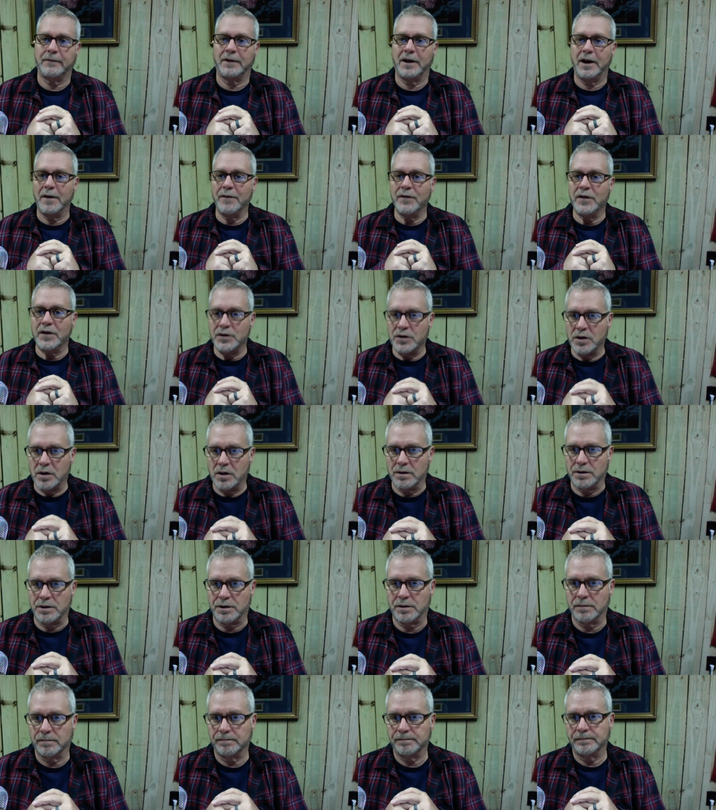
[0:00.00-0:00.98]
of the
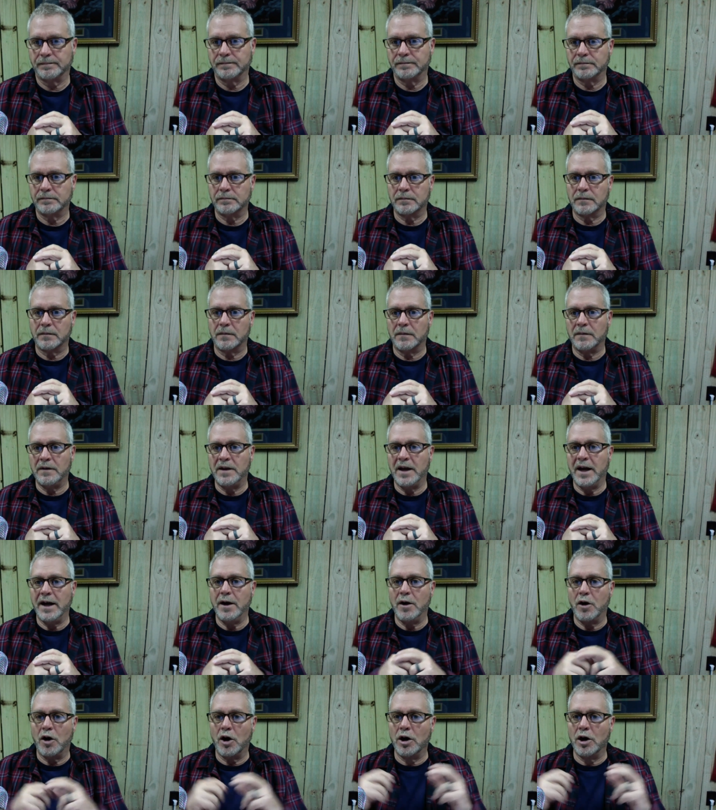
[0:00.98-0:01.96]
church.
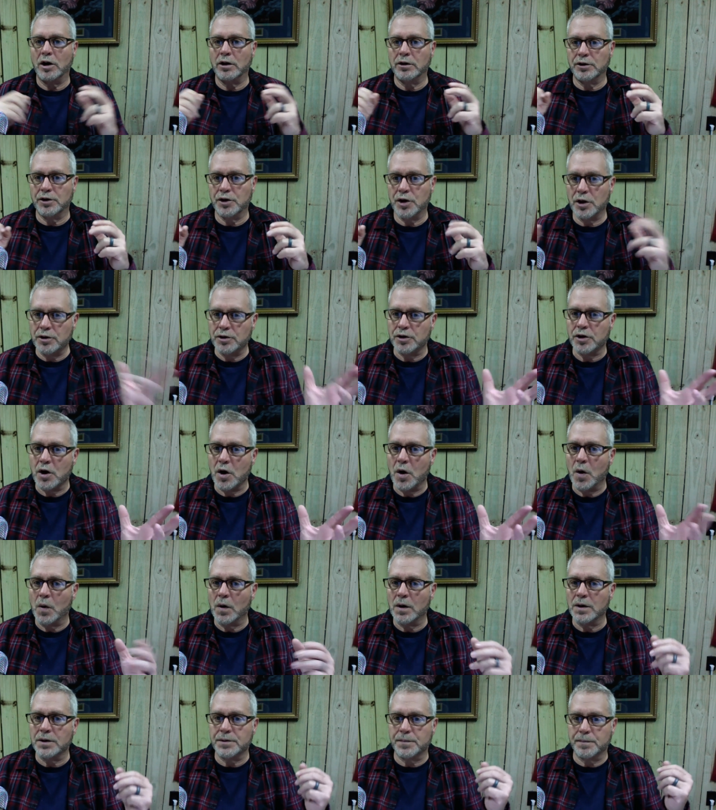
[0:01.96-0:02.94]
They are
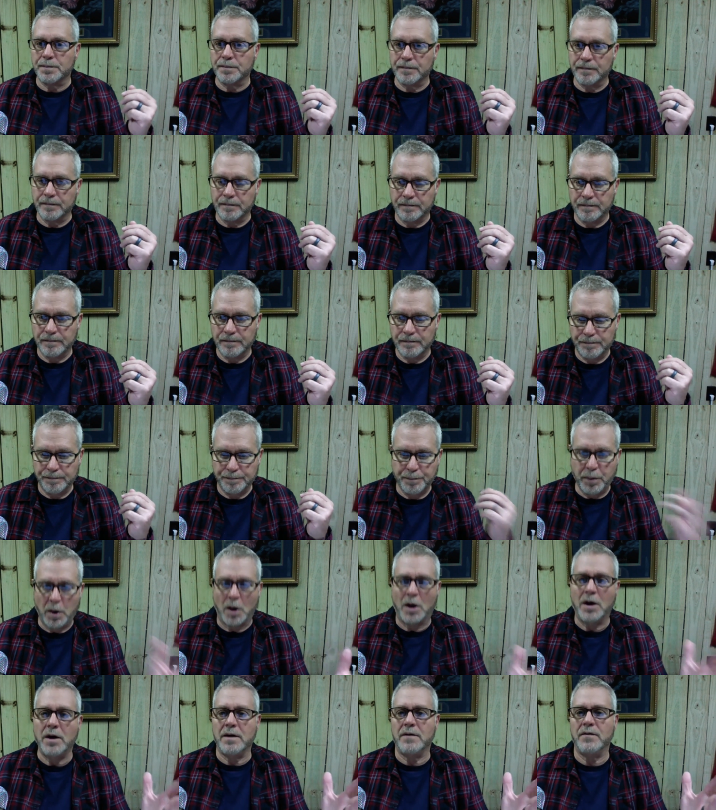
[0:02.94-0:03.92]
churchgoers,
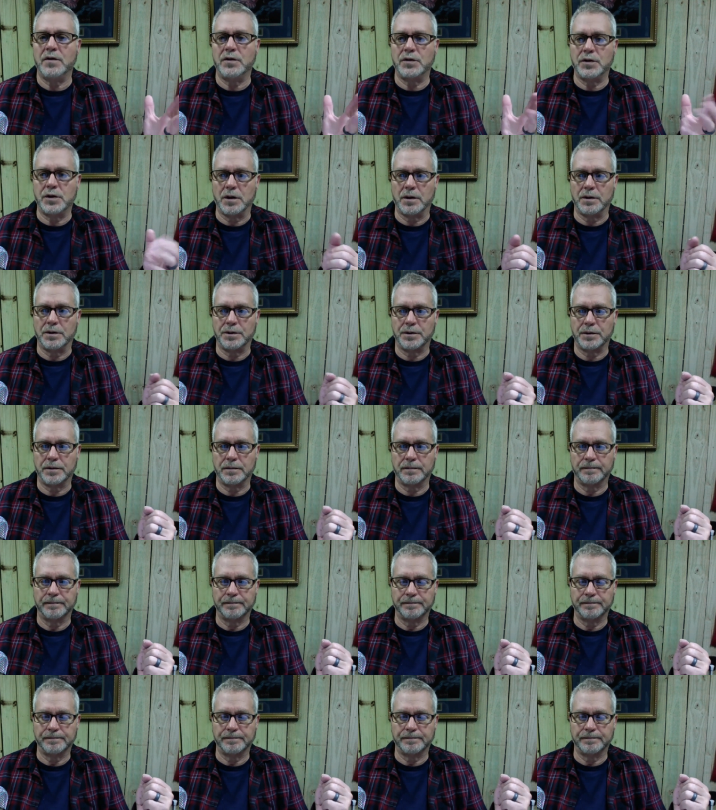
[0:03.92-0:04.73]
part of the church,